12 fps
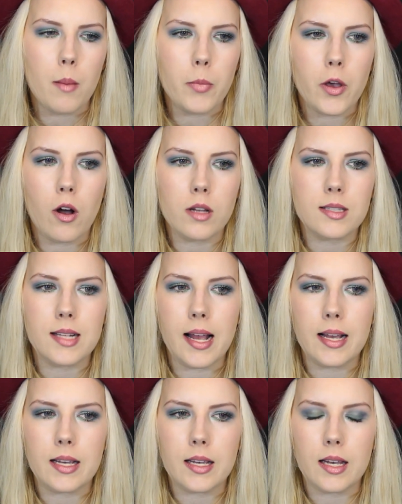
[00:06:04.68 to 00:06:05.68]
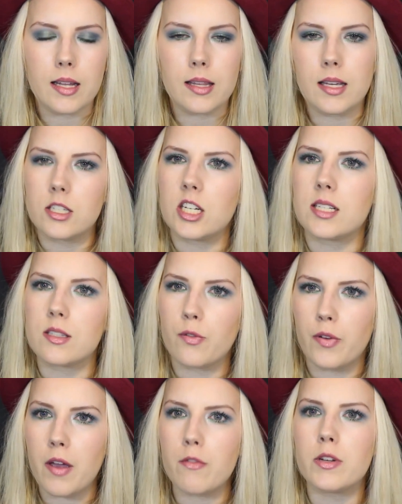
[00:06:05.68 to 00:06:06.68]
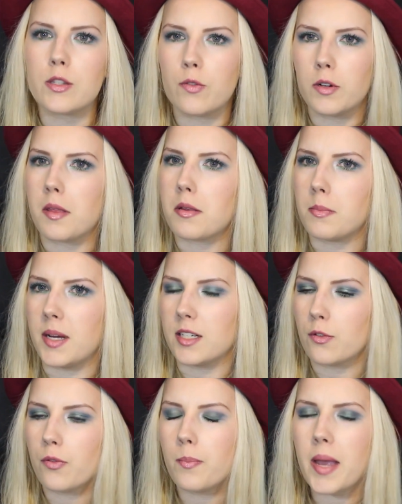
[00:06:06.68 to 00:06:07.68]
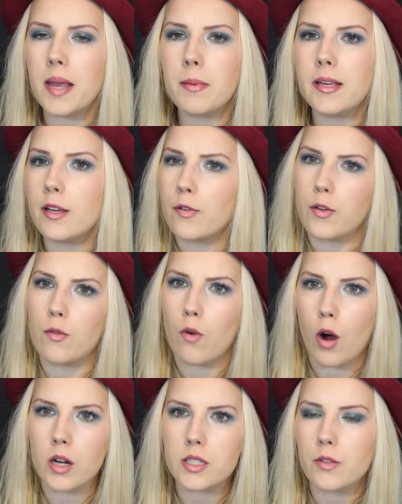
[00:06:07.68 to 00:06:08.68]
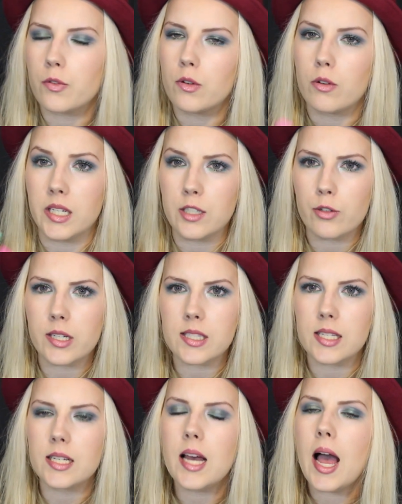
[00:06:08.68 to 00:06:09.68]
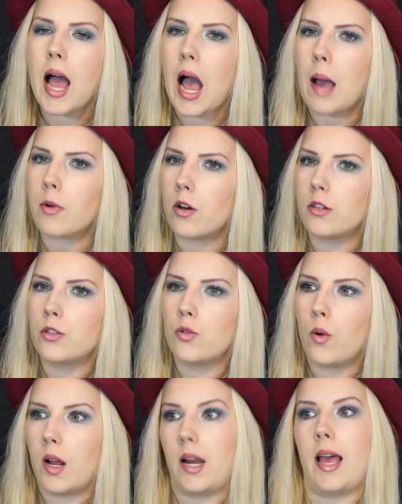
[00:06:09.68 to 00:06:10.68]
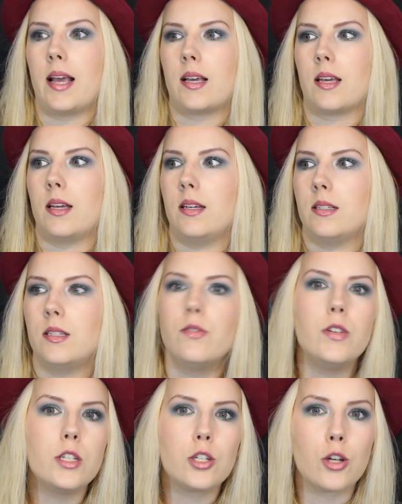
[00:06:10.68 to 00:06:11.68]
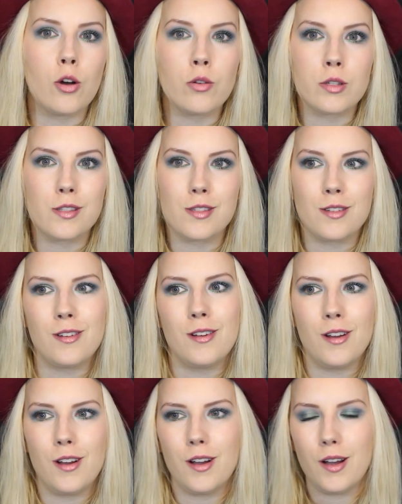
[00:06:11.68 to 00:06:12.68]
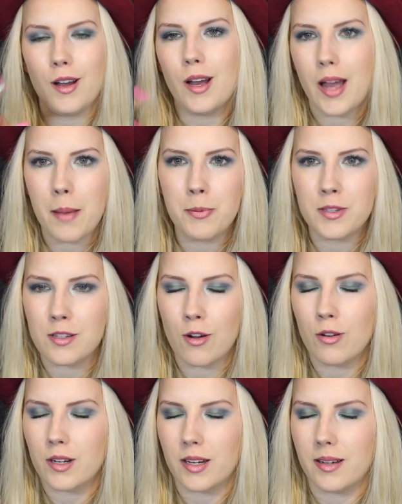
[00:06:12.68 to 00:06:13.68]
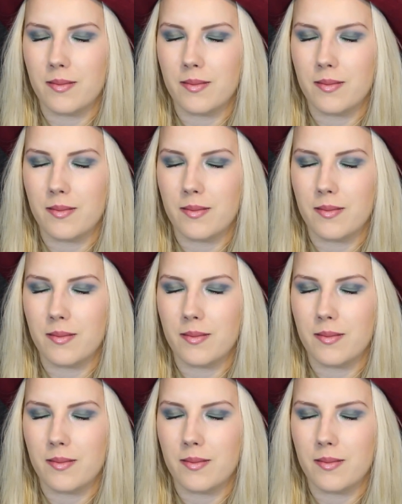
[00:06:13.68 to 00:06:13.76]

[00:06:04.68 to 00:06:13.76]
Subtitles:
because like they're just the favorites for this month. Maybe if you're interested, I'm gonna do a like TV shows episode